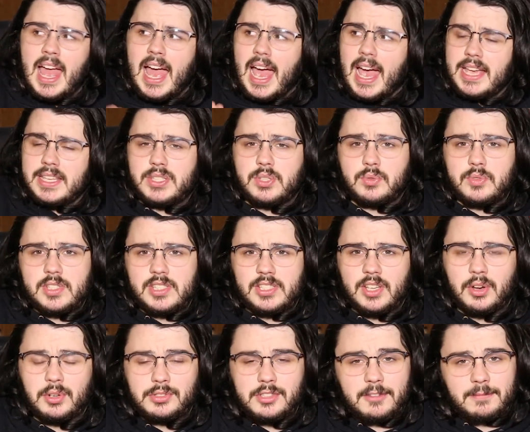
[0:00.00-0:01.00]
as a
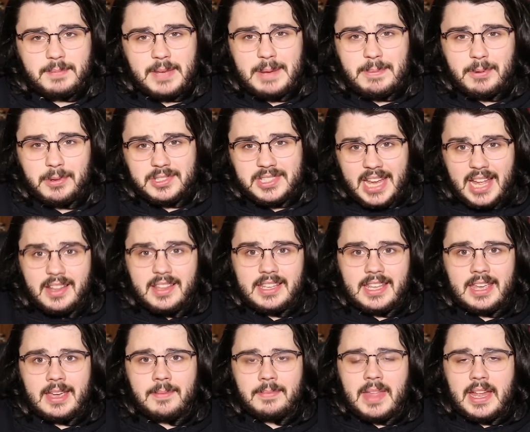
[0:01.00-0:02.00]
result of people telling
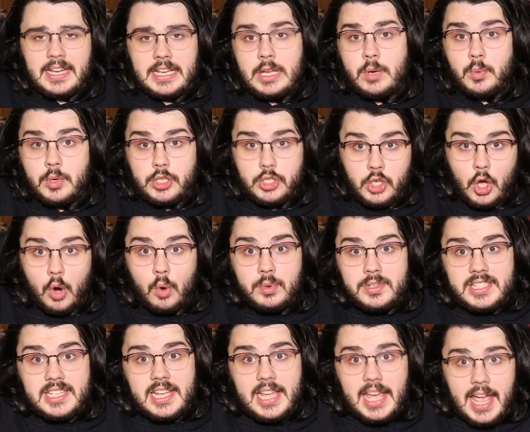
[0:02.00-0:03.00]
him that he would go
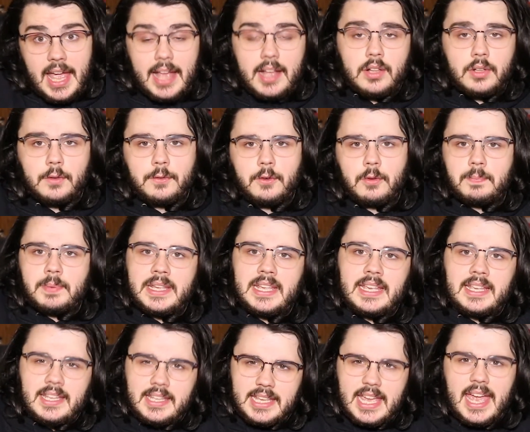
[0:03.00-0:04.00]
to hell for
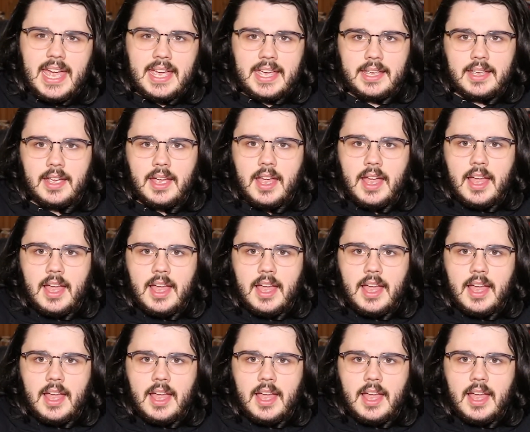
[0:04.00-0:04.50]
being gay.